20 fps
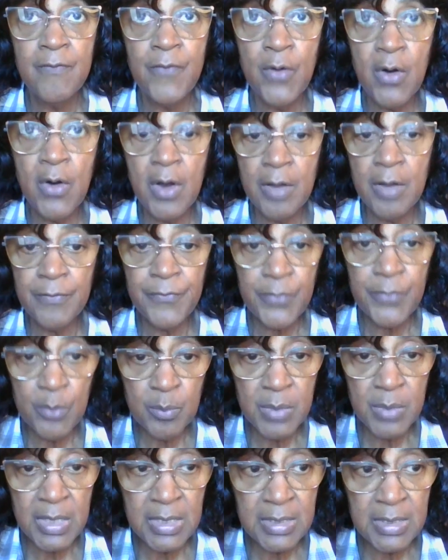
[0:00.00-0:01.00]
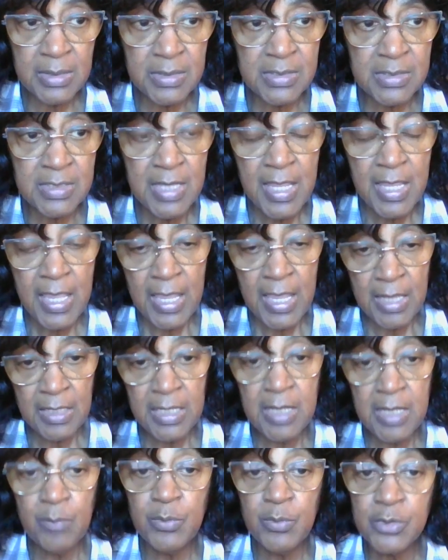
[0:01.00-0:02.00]
for a few minutes and
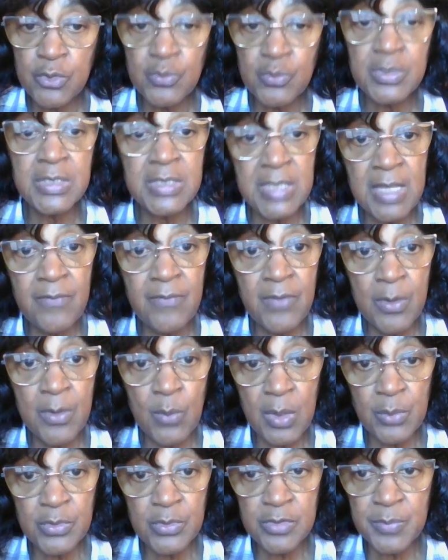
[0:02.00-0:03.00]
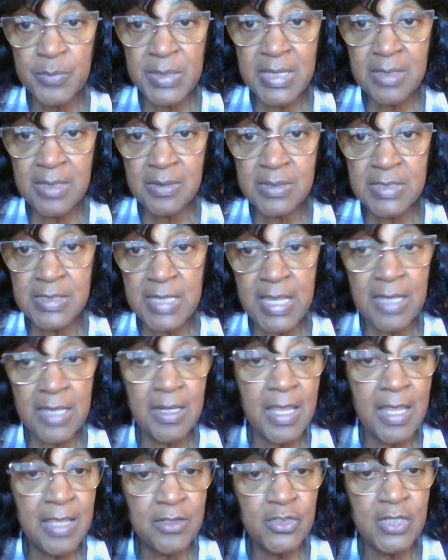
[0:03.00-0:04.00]
he was receiving what was being said
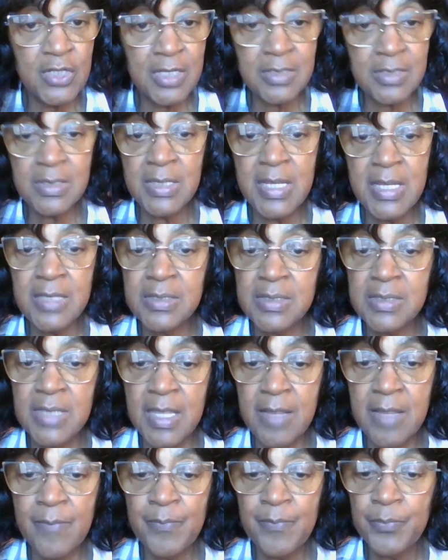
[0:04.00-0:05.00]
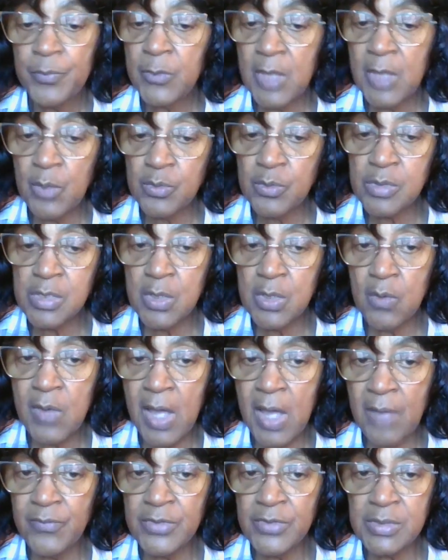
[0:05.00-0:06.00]
and just listening there was no
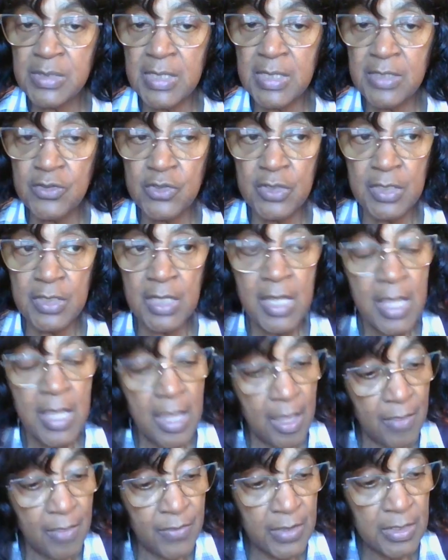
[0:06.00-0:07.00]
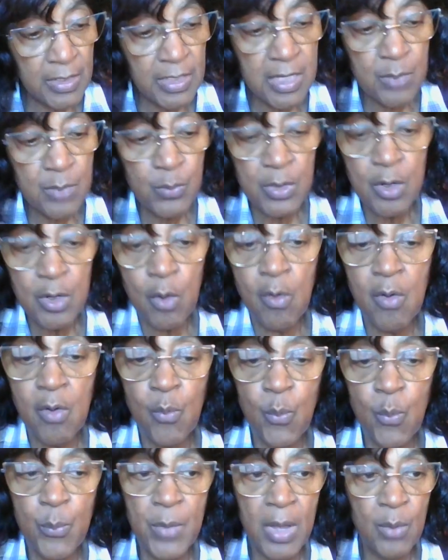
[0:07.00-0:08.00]
conversation, and then he would
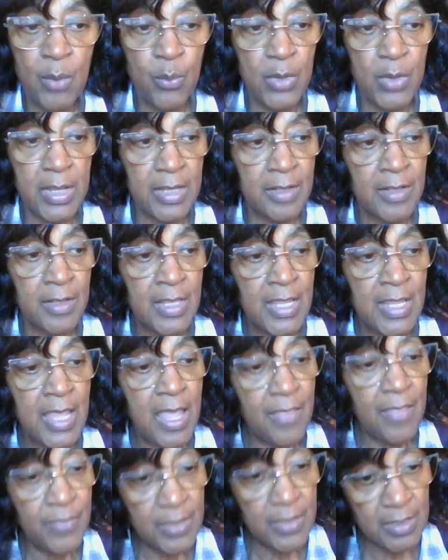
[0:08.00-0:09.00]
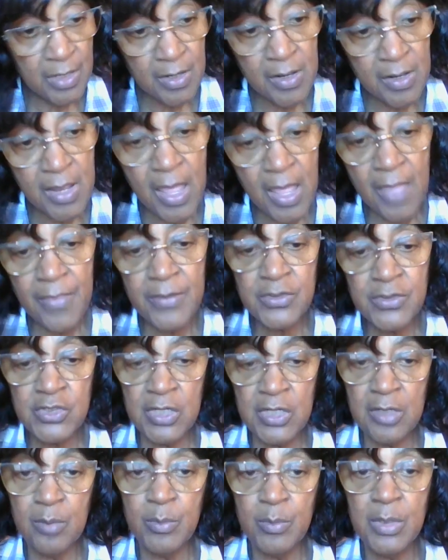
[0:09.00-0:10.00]
go away. And then another
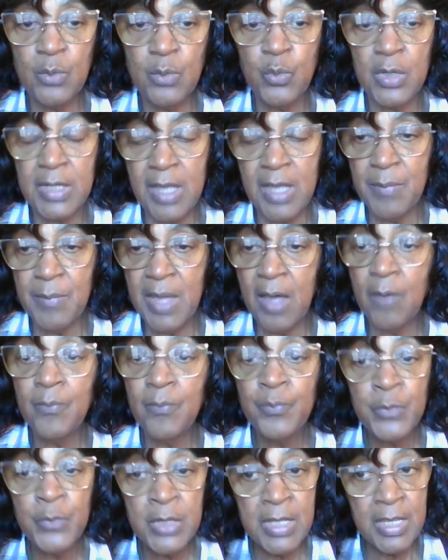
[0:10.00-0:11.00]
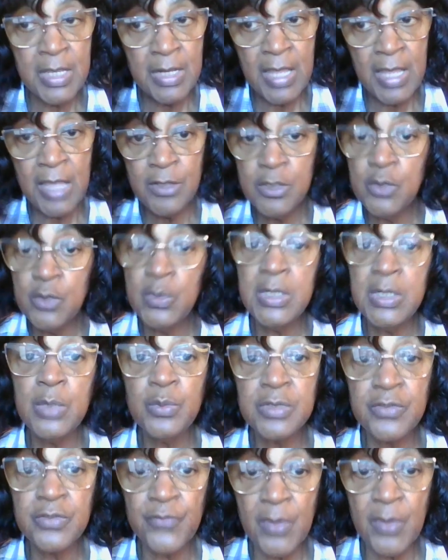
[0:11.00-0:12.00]
gentleman would come out, and I knew he
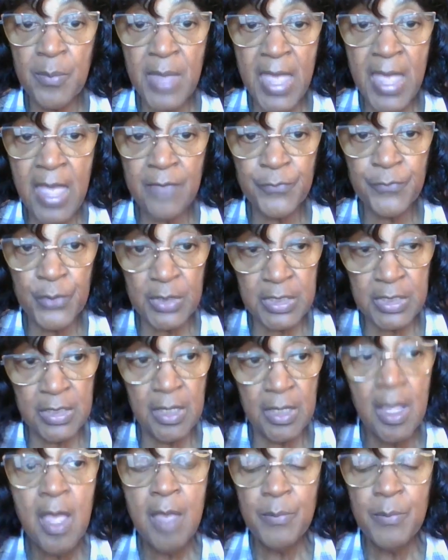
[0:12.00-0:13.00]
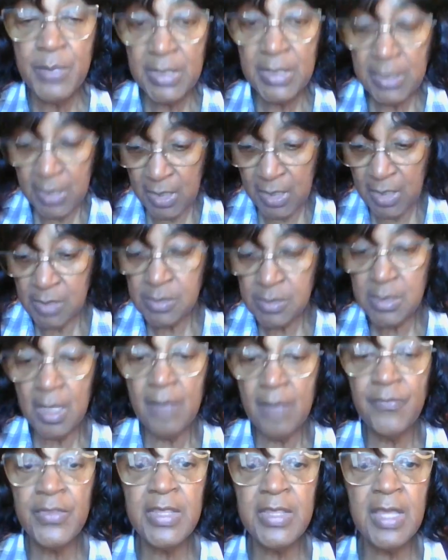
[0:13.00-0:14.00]
was from Africa because
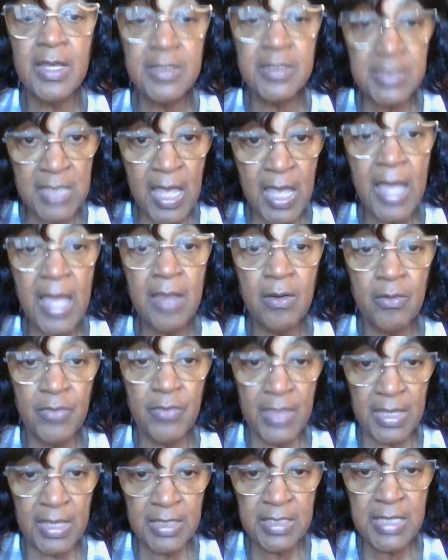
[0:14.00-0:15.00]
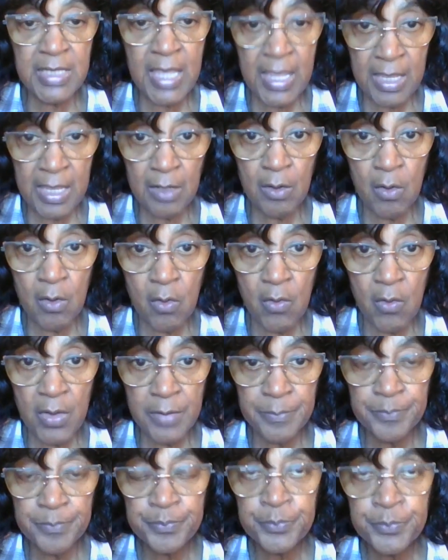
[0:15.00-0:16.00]
of the attire that he had
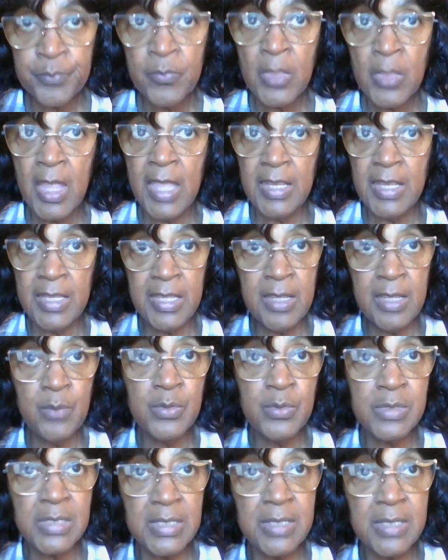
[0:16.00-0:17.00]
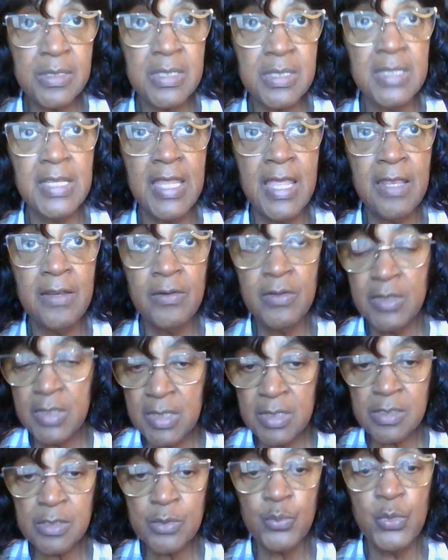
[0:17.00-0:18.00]
on. And he was listening, and
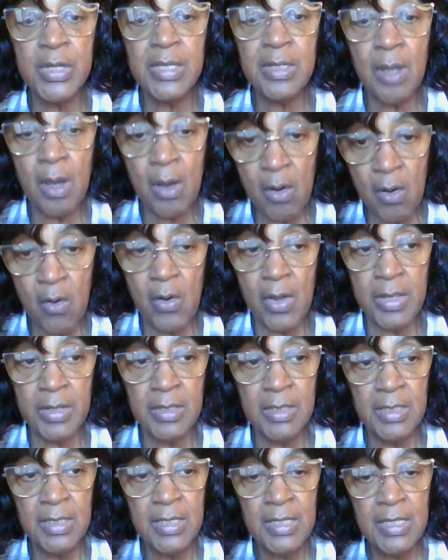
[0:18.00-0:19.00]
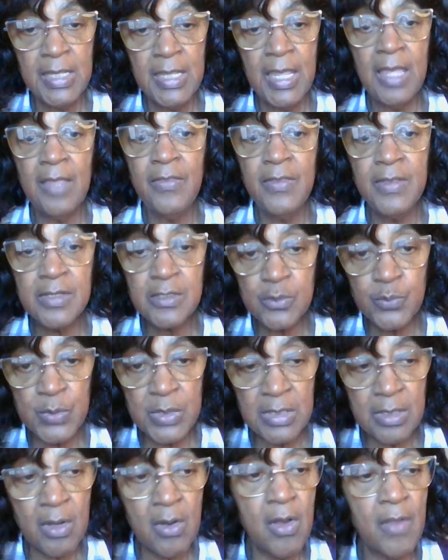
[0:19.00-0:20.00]
this went on, and this
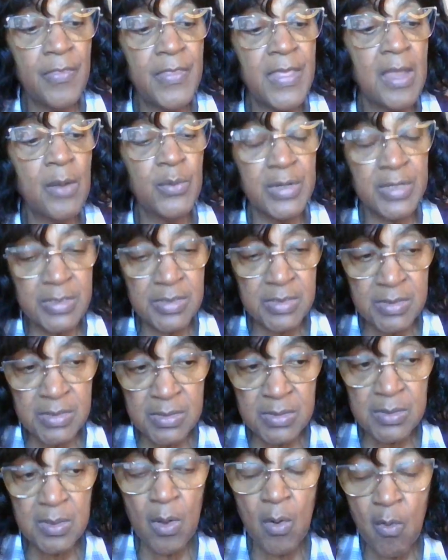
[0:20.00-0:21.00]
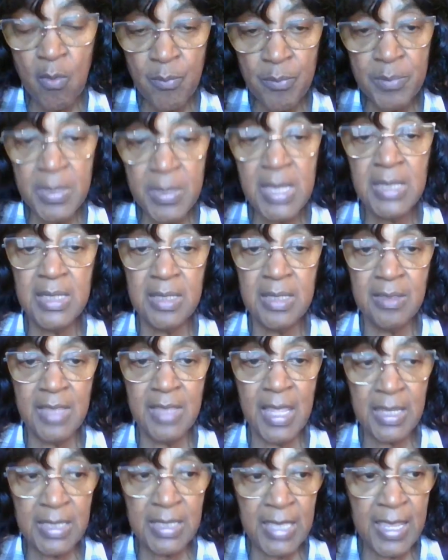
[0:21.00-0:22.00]
went on. There were so many
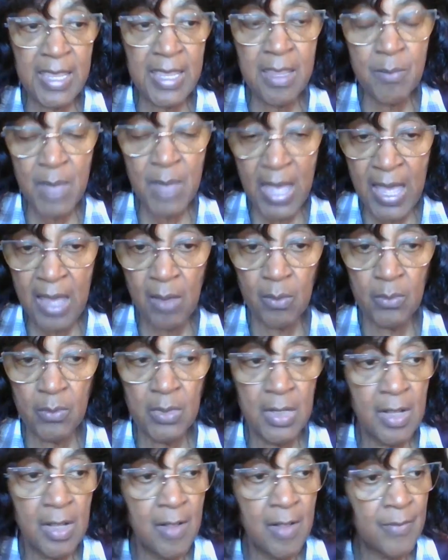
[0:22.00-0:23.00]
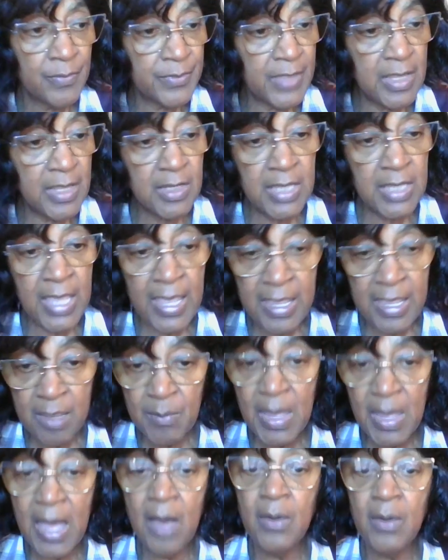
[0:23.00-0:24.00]
that came out. They
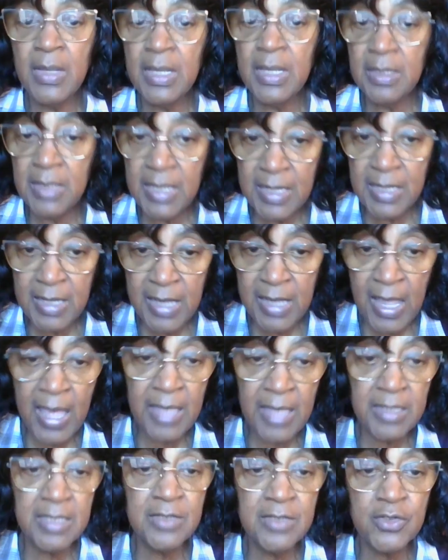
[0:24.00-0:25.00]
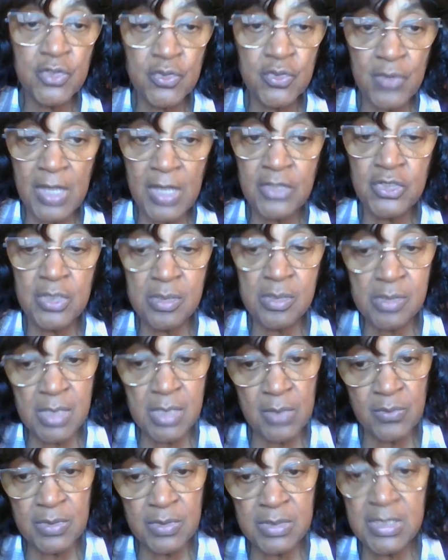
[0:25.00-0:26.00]
came out and they got instructions.
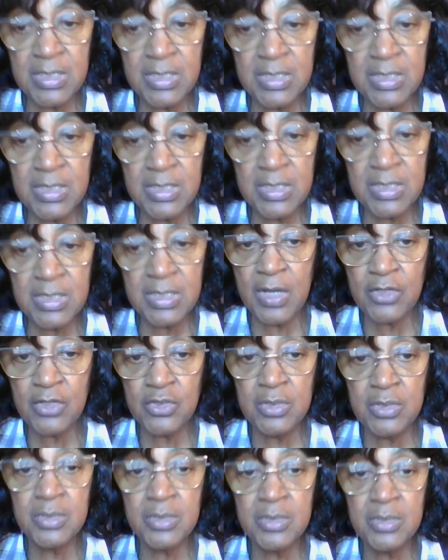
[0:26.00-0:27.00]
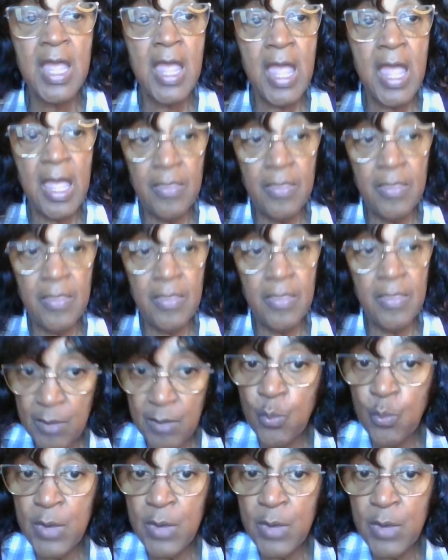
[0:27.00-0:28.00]
They received instructions, and then they
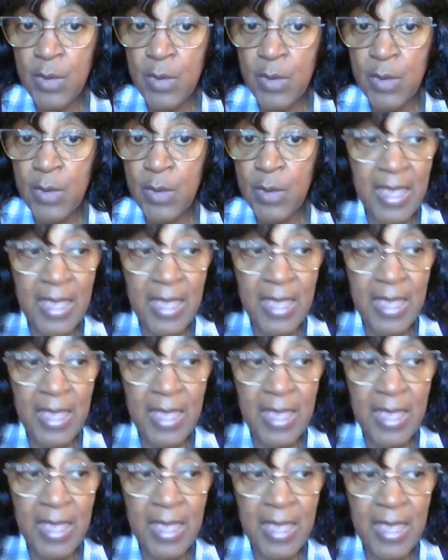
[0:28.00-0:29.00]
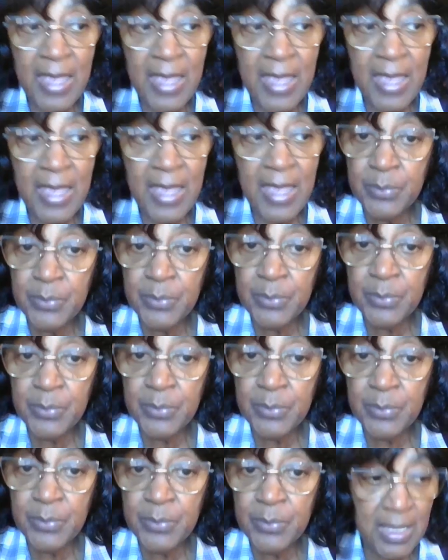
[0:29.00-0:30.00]
went back out of the same
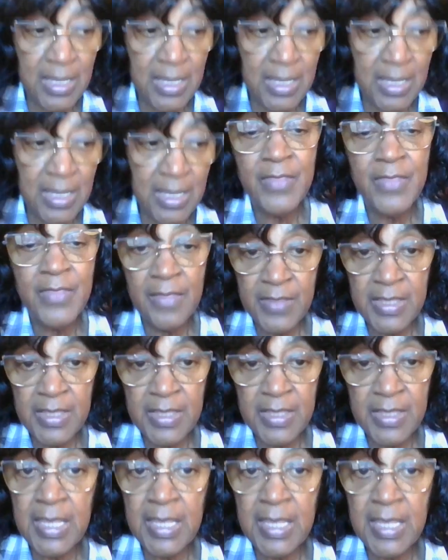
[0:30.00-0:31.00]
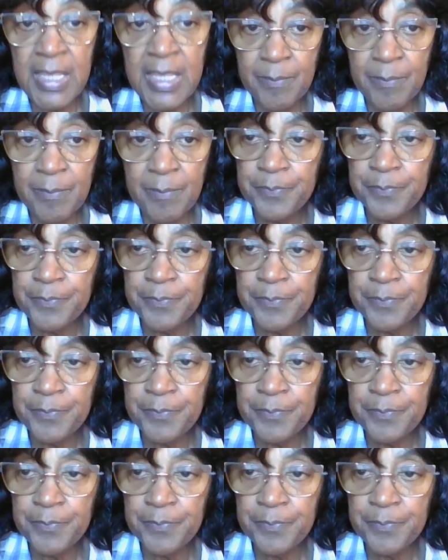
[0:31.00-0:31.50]
way that they came.